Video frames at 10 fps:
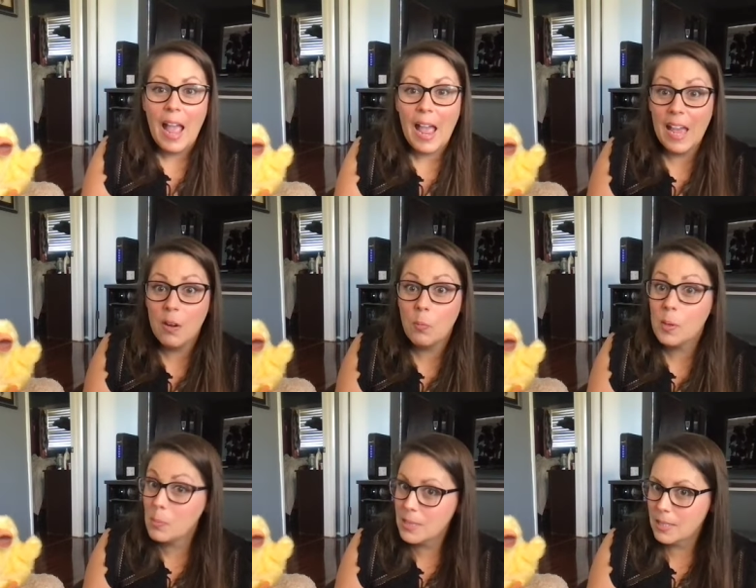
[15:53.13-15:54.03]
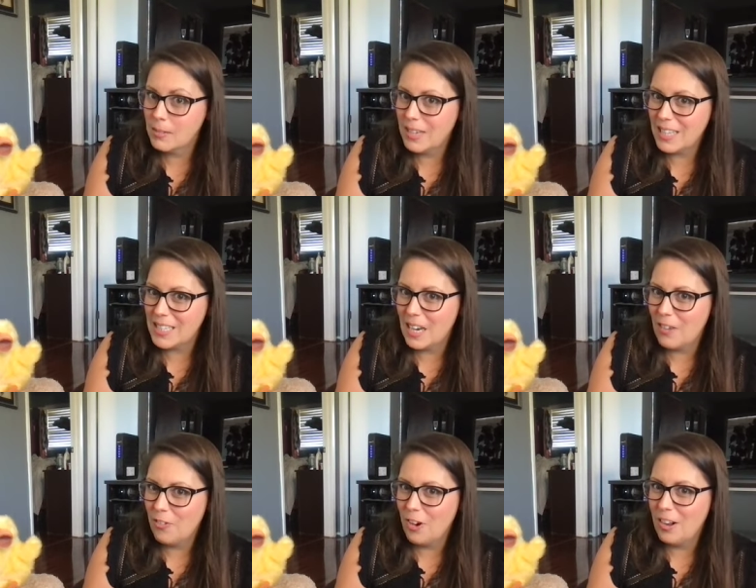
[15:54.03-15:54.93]
And we will see you next time
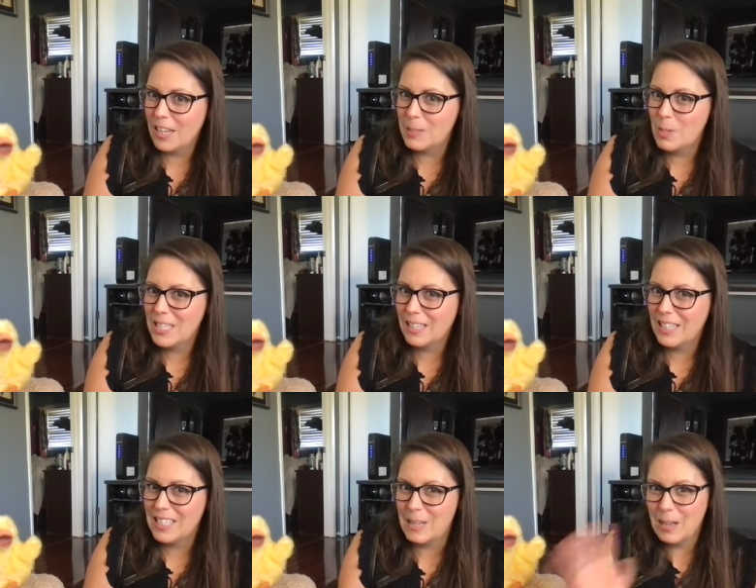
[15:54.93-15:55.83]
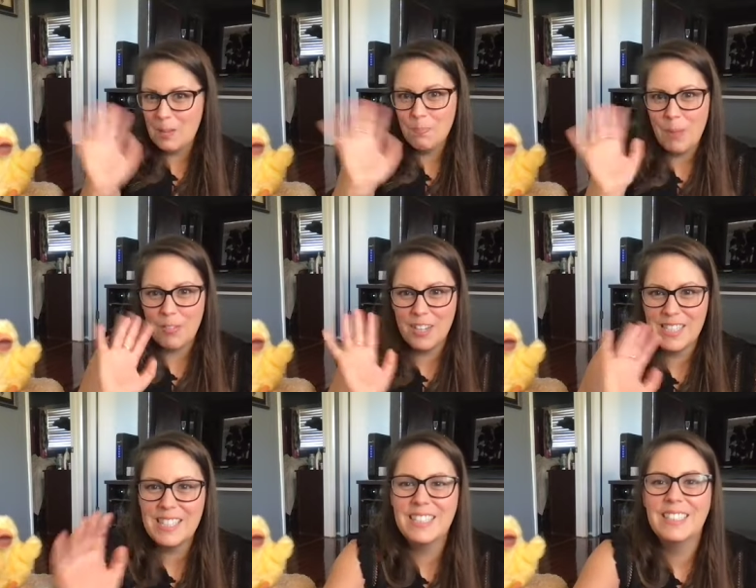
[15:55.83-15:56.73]
for our next music lesson. Bye,
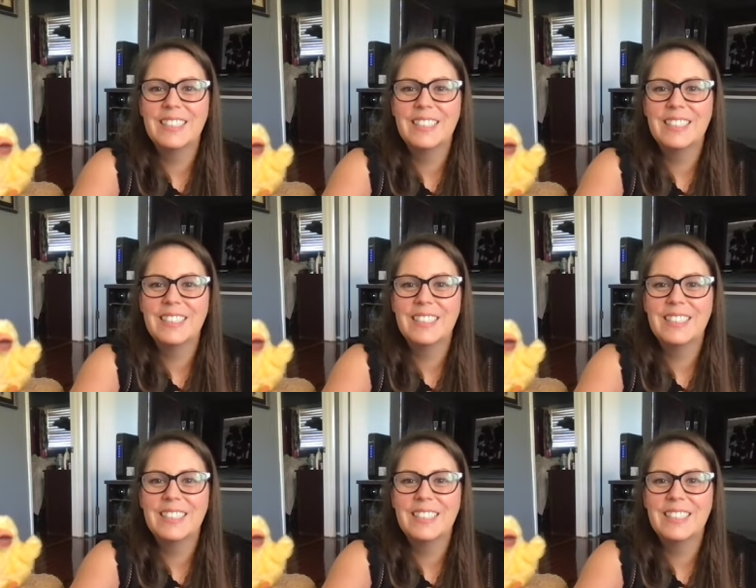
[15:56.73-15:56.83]
friends.